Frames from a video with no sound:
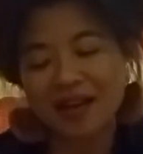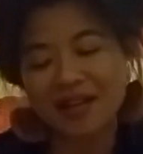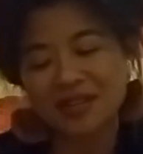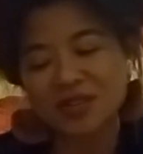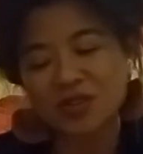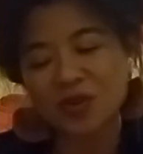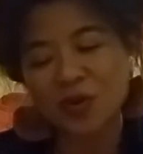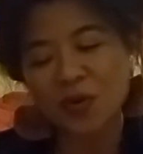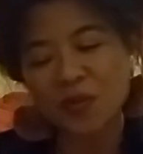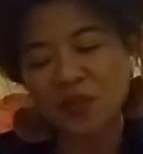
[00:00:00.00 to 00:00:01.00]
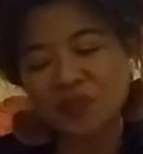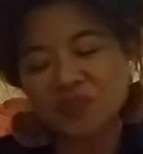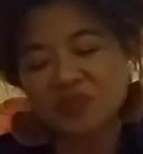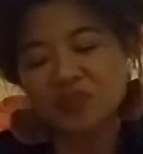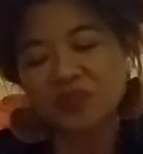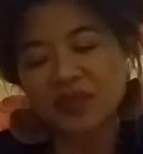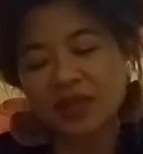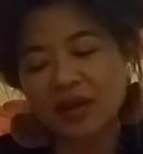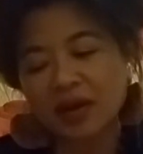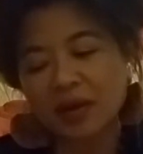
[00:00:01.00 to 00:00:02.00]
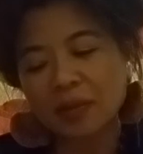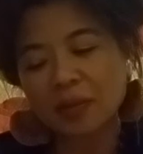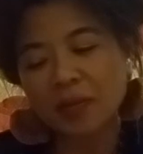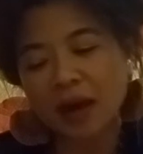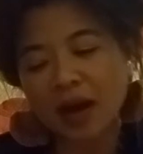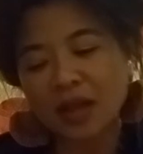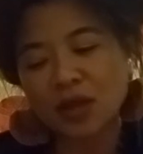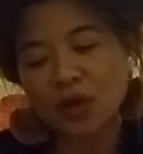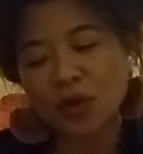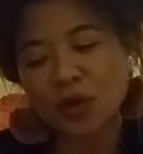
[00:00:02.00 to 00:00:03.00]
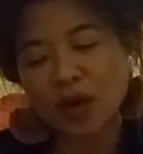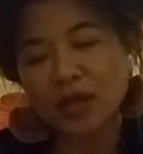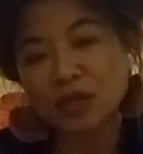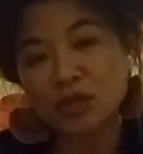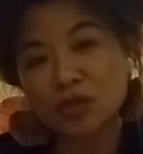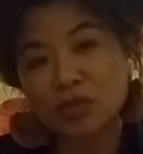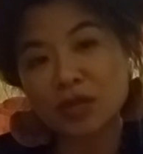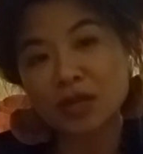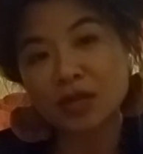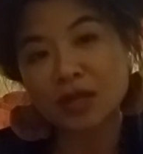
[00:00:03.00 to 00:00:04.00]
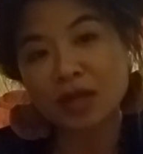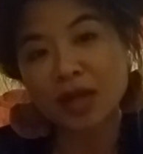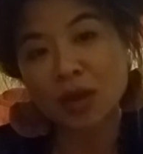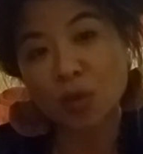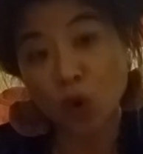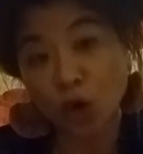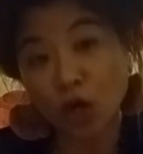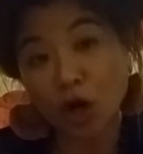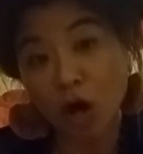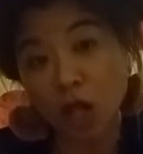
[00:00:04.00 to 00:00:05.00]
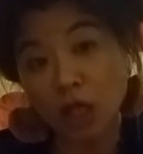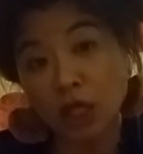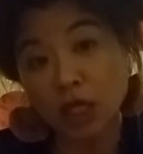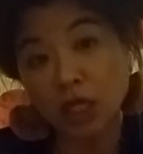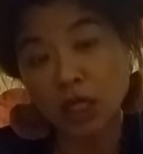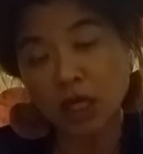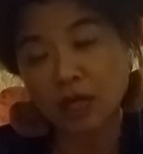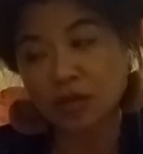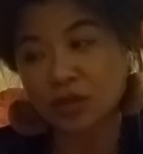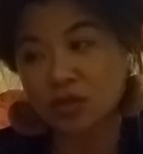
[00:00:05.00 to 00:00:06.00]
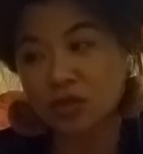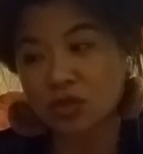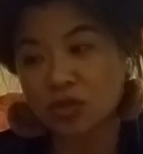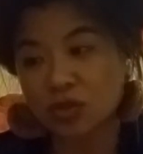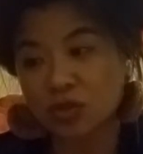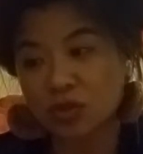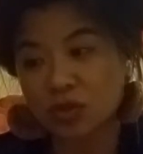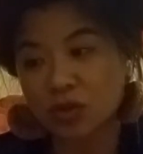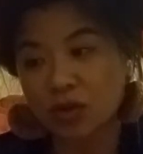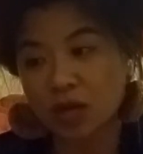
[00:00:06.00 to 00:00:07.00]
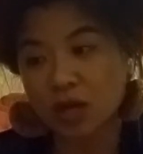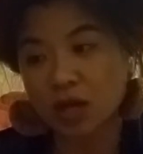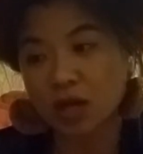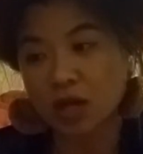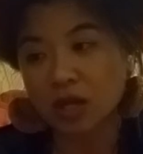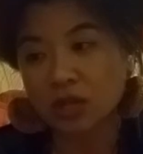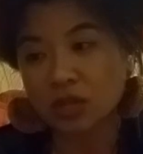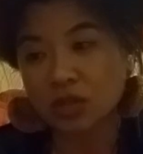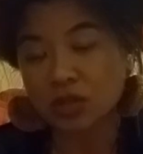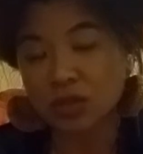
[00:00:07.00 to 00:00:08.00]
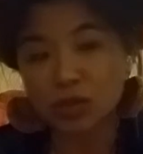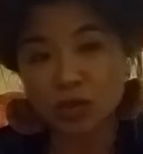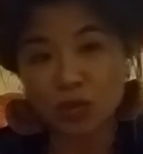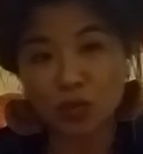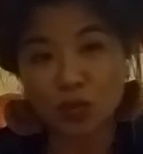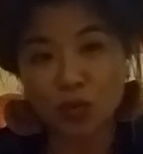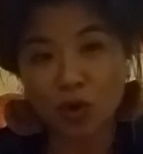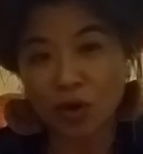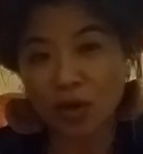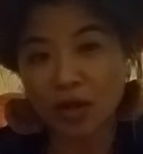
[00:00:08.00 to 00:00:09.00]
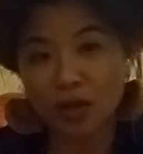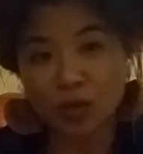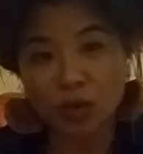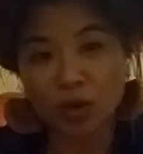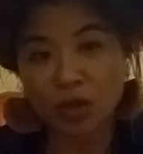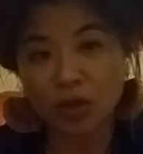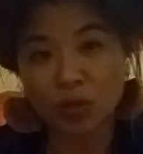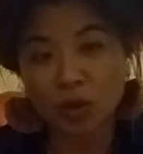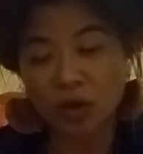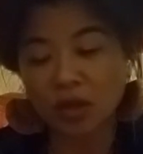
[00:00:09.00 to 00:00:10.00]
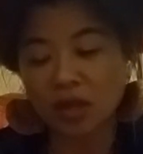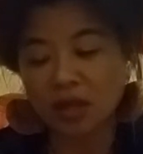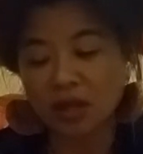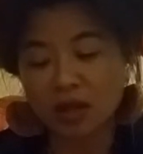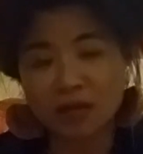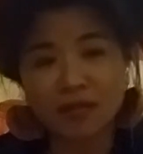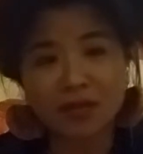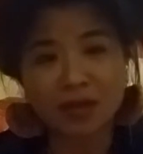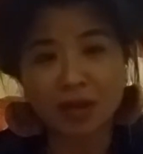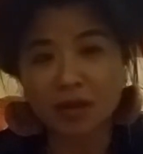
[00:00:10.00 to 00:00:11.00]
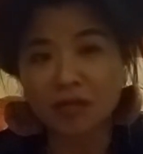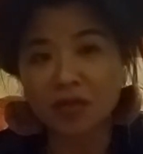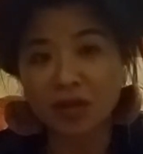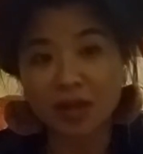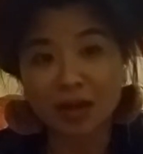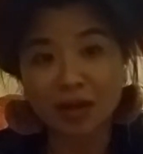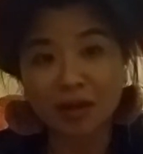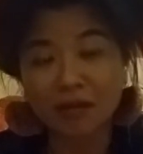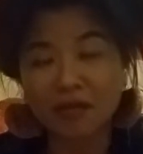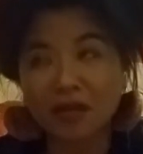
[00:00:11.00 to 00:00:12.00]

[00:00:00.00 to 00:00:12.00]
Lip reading: So I know I used to be a workaholic. I used to just work and work and work and give and give and give.